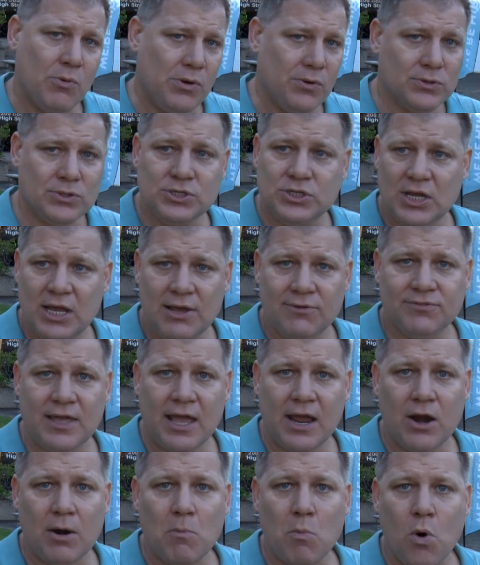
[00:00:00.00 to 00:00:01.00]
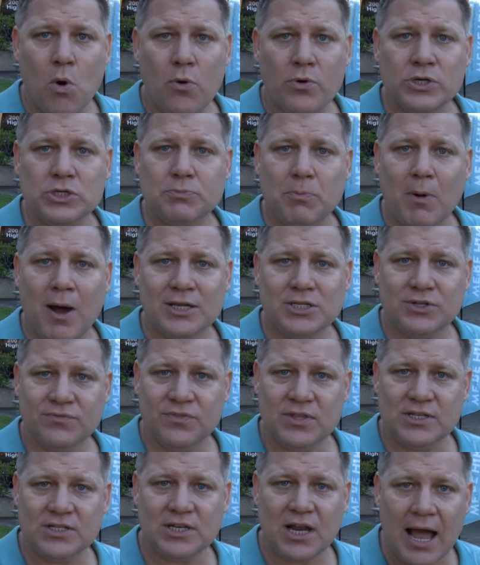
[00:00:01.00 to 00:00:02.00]
We will see if they are more
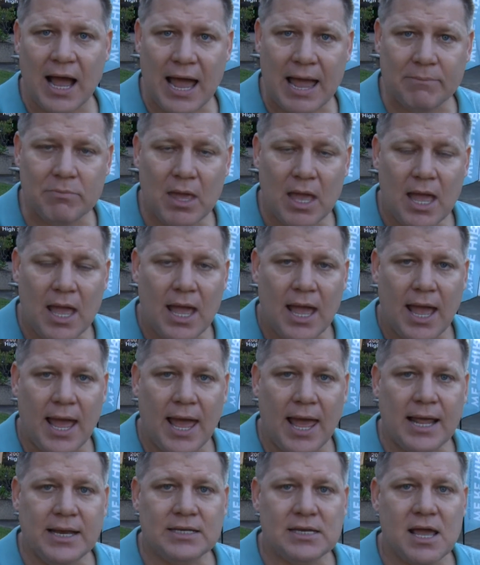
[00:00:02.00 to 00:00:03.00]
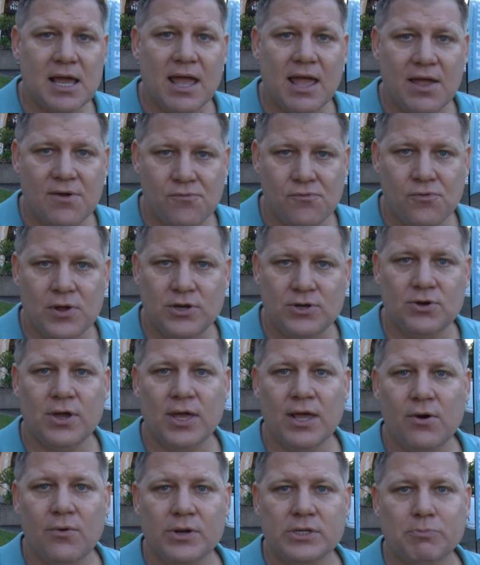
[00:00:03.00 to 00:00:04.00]
responsive this time, and if we do
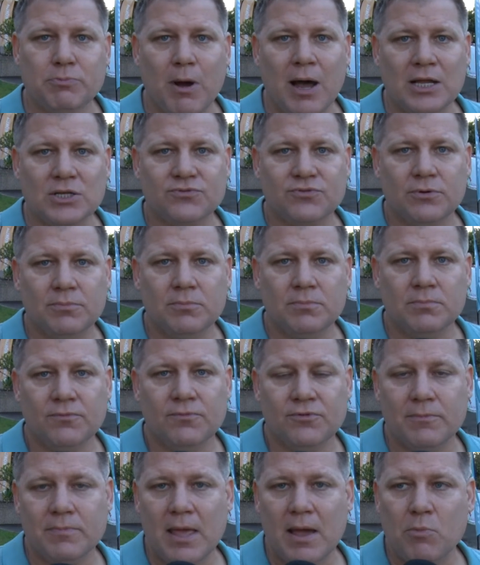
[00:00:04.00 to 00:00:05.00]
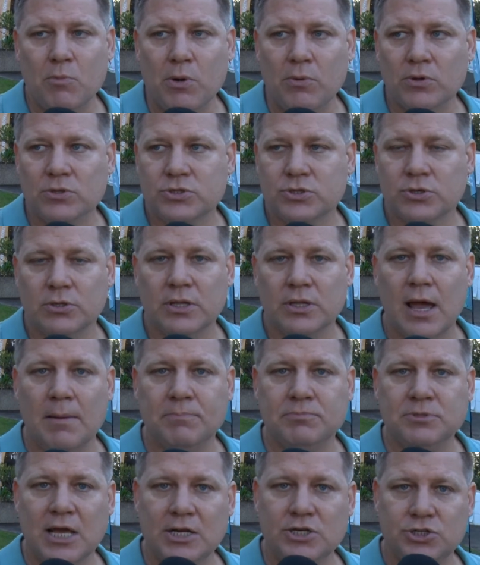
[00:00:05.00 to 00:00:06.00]
get a response from them, we will certainly
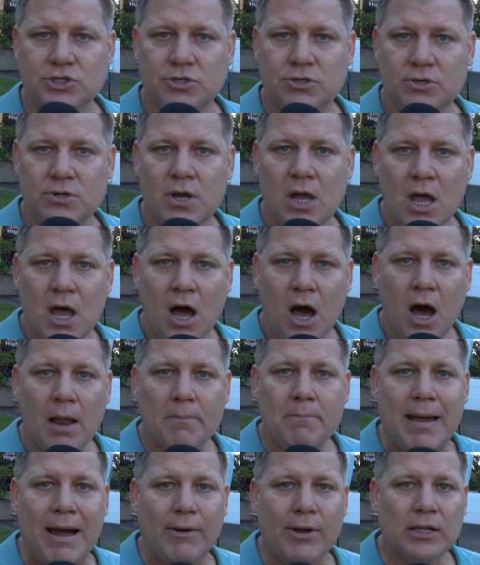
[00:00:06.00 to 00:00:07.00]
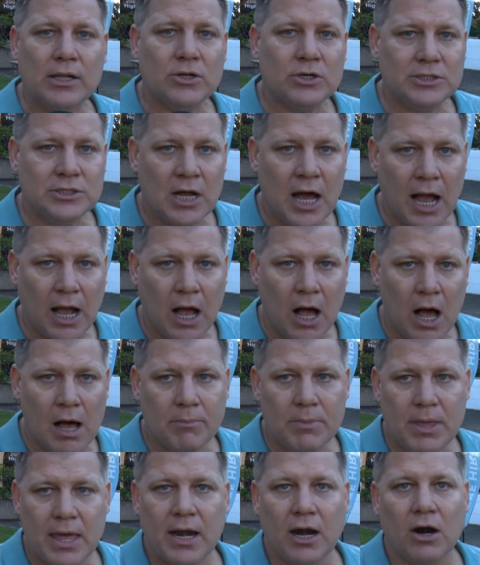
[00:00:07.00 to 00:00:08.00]
update you on
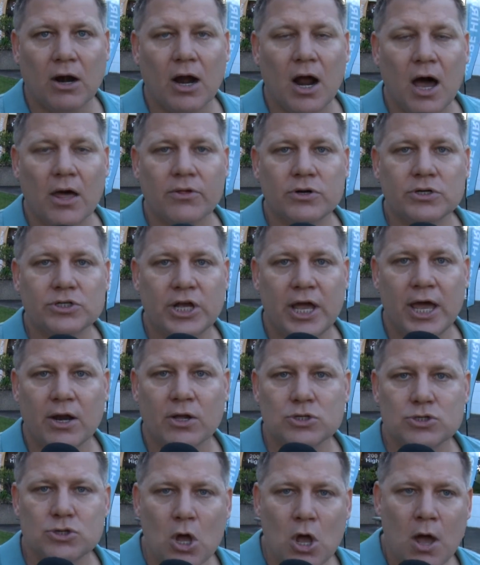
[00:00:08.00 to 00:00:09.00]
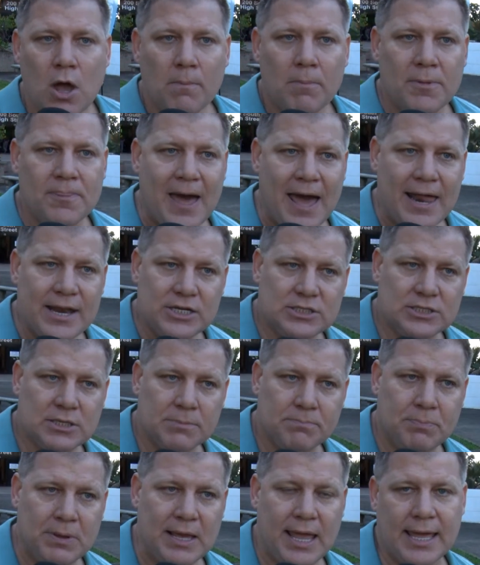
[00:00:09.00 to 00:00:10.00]
MauiAlert.com and our other channels. But that is
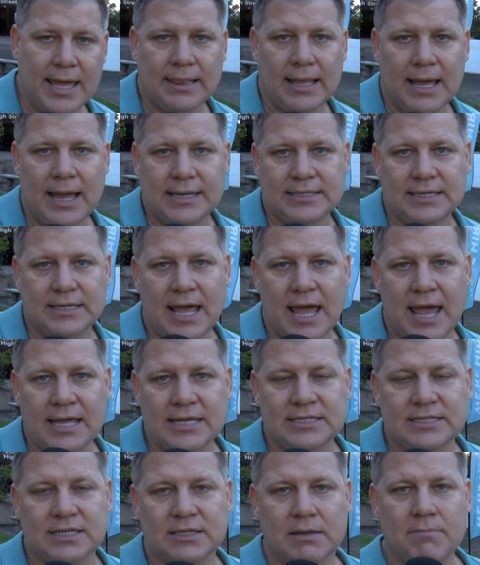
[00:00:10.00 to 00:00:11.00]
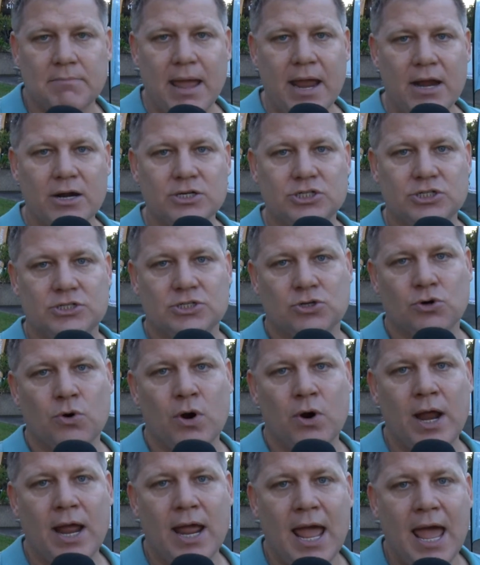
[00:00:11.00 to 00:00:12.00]
the big headline today, is that the mayor's
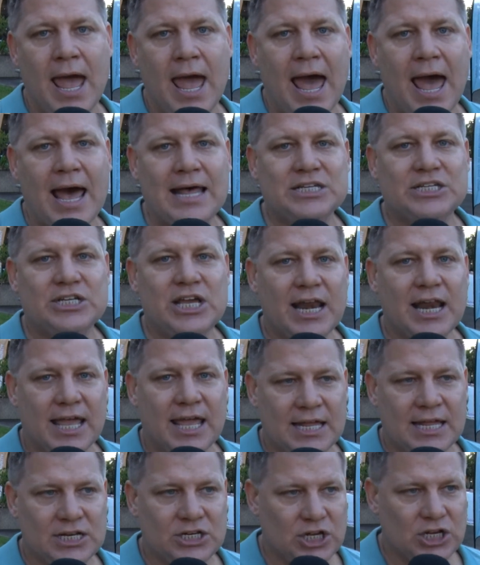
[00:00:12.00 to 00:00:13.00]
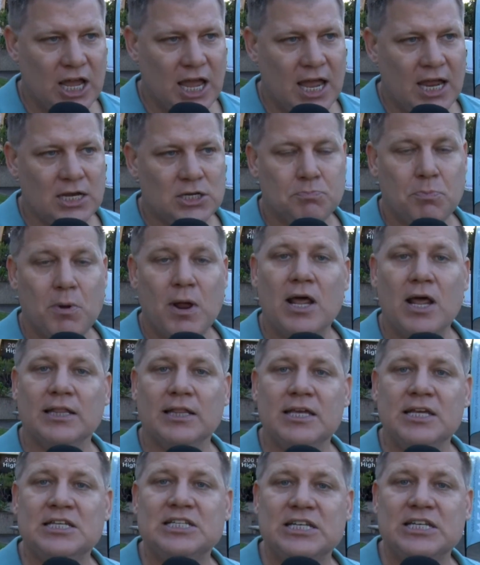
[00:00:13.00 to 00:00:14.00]
story has yet again changed, but
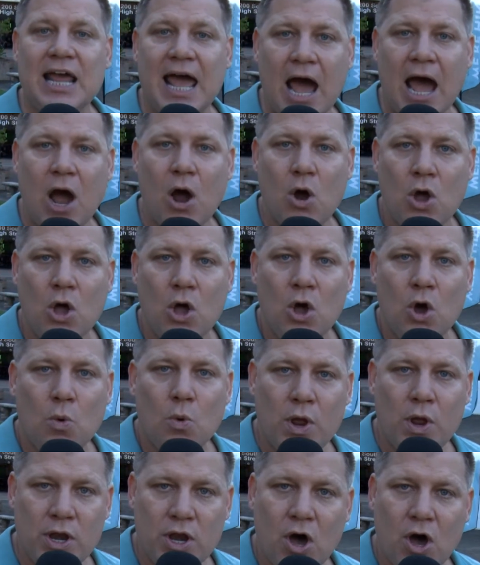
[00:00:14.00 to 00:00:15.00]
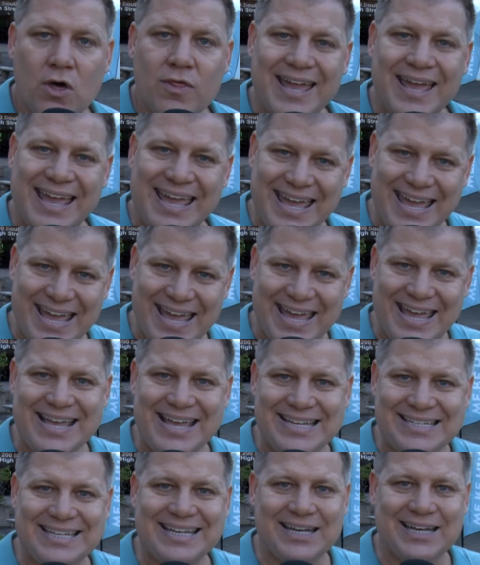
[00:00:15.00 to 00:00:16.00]
at least now we know that he
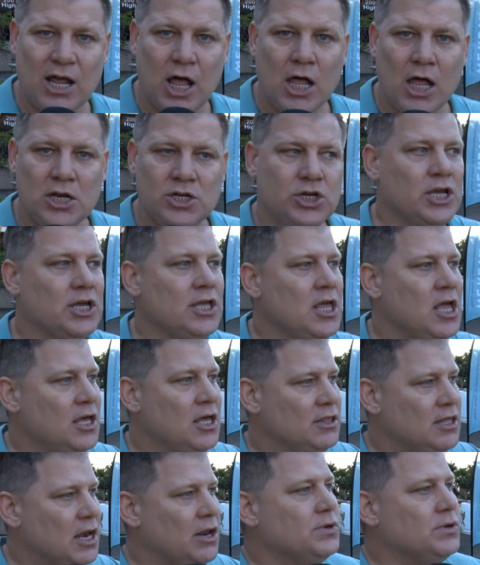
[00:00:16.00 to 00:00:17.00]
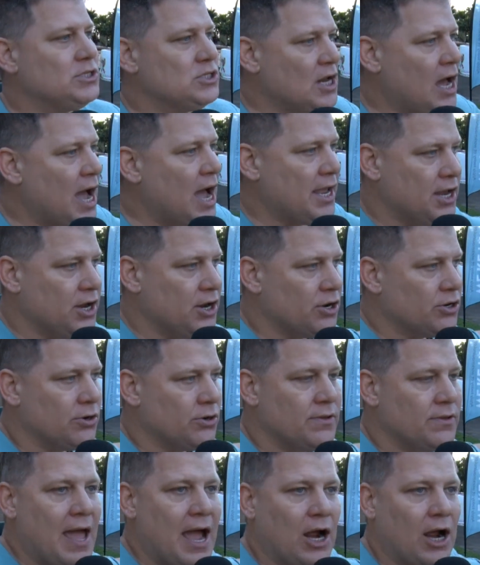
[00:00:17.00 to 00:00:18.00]
is acknowledging that he was not here
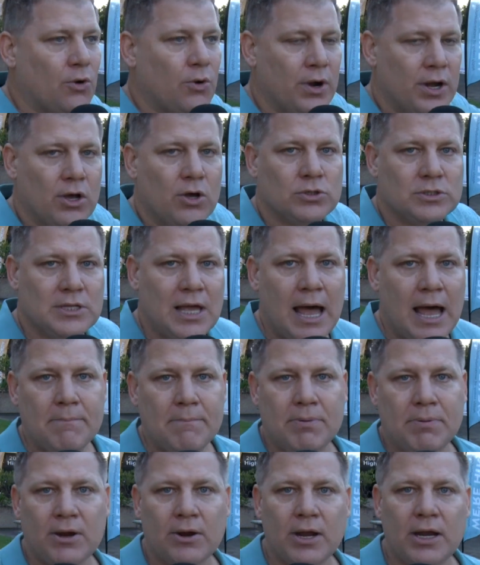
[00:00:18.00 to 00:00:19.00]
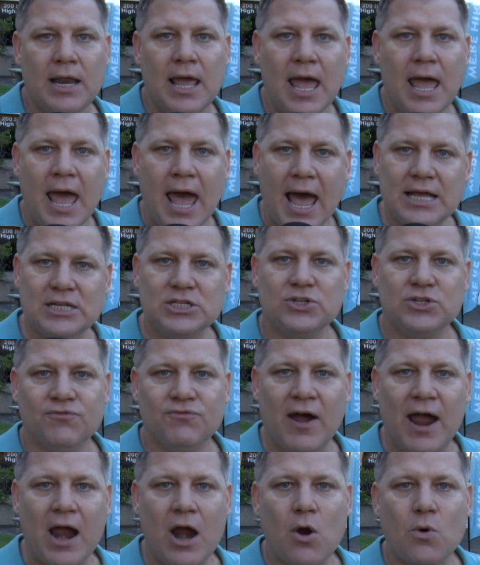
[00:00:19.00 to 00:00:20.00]
during that critical time period as the
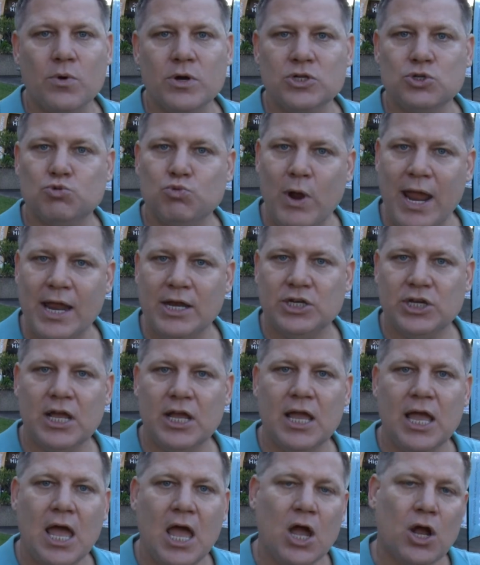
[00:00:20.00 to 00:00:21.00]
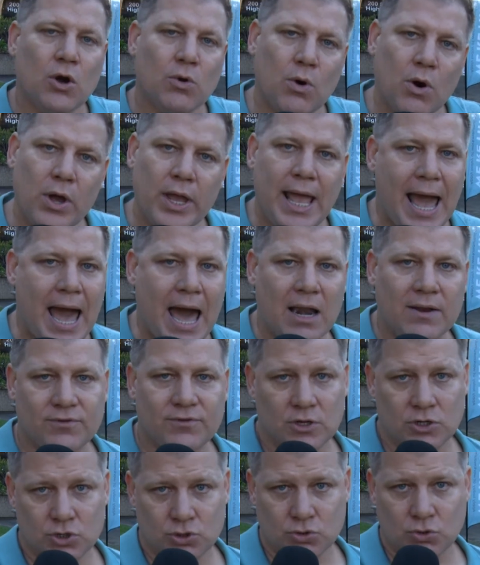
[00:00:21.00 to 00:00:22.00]
fire was raging, growing out
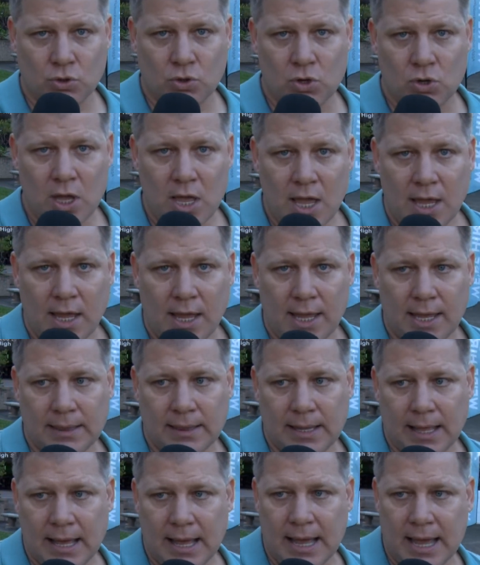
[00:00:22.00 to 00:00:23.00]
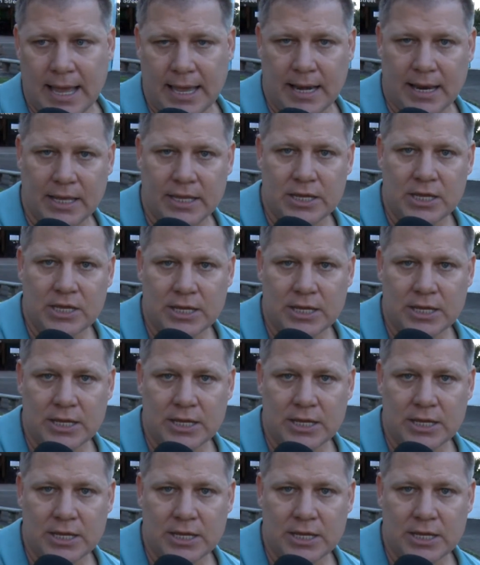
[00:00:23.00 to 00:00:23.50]
of control in Lahaina.